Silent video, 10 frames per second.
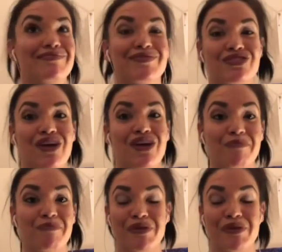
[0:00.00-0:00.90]

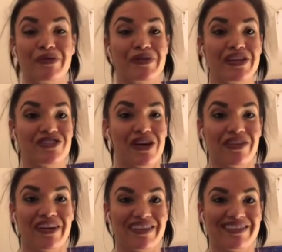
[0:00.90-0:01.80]
stopped being with each
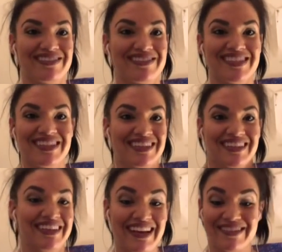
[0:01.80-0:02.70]
other. And
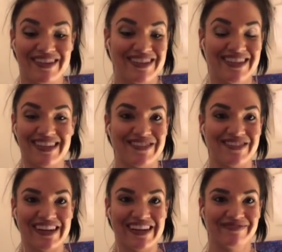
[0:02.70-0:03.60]
yeah, the rest is
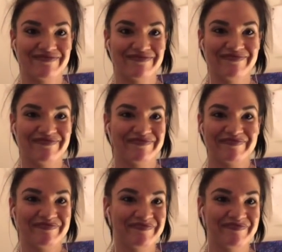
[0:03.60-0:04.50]
history. Nice. So
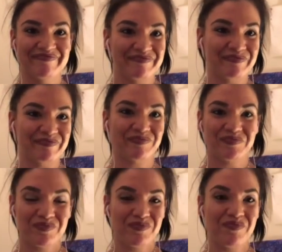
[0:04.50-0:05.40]
did you ask him
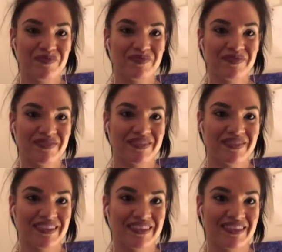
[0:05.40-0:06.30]
if he was already like
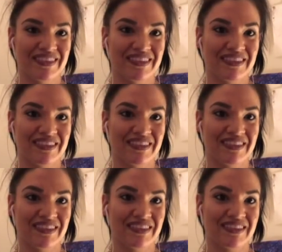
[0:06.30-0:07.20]
planting the seeds
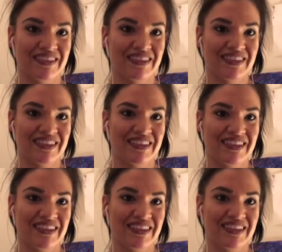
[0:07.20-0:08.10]
when he was saying, hey,
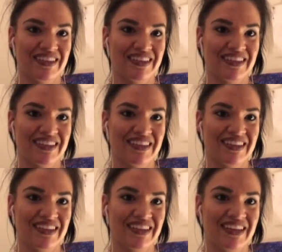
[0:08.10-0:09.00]
I can, if you need
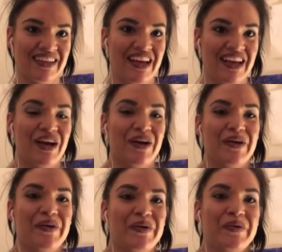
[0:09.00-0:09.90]
anything, I can help you?
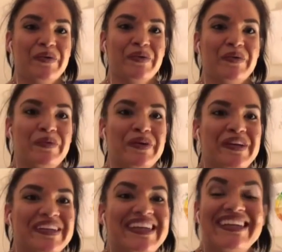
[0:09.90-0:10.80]
Or did Well,
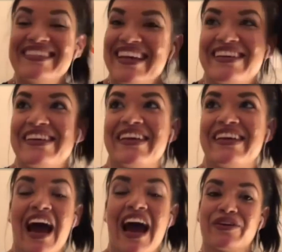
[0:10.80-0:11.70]
he said he
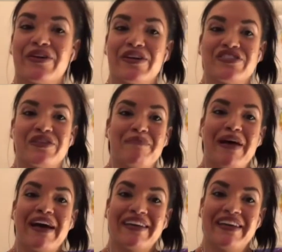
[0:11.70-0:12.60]
had a crush on me
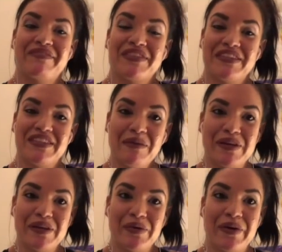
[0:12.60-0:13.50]
back in
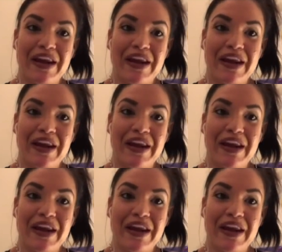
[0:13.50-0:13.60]
FCW when